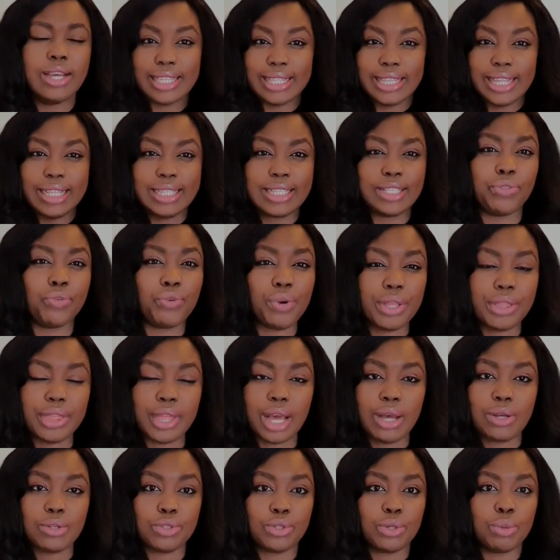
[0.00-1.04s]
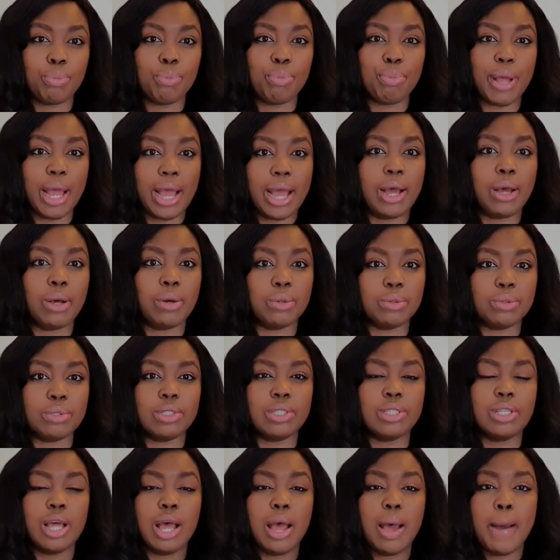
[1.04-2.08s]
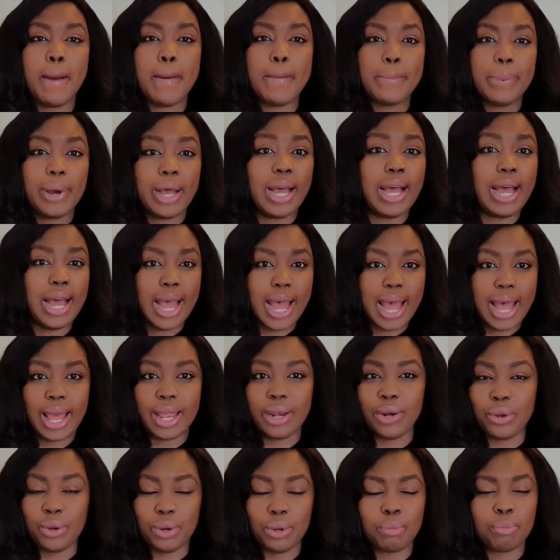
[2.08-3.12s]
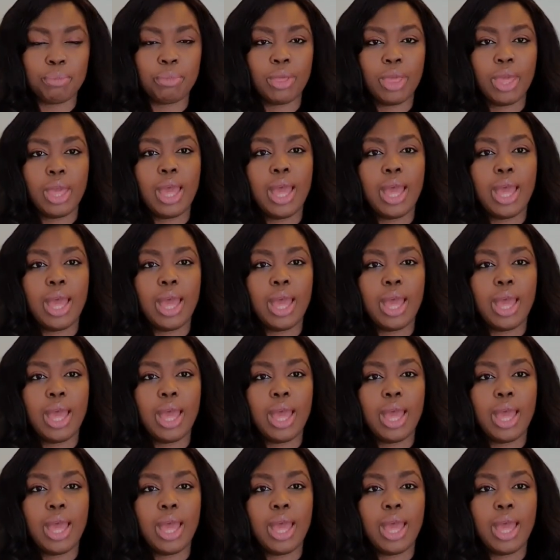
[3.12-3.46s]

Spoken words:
£33,000 per annum.